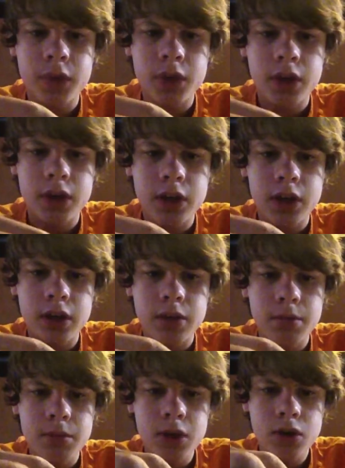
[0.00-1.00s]
going to take
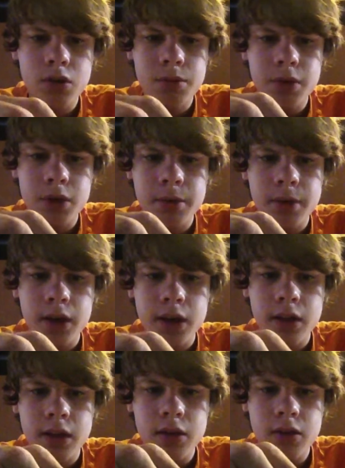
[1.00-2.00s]
your metal, put it back
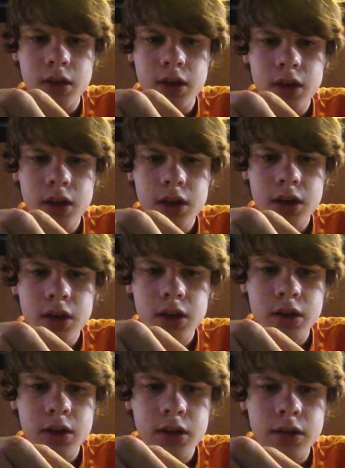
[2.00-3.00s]
in there again,
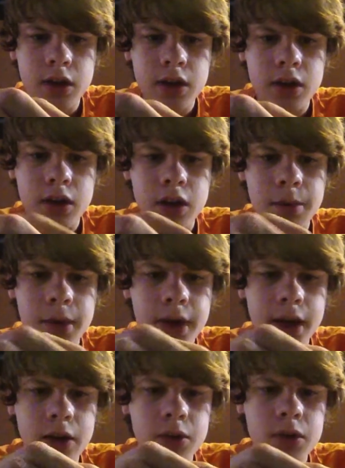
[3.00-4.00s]
because it decided to come on
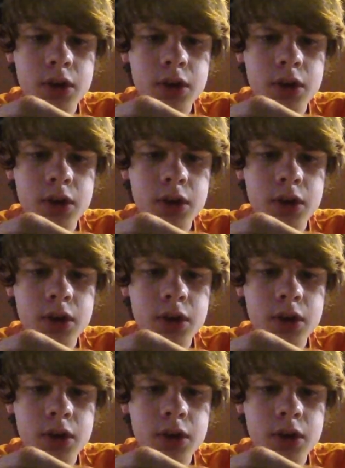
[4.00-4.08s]
out.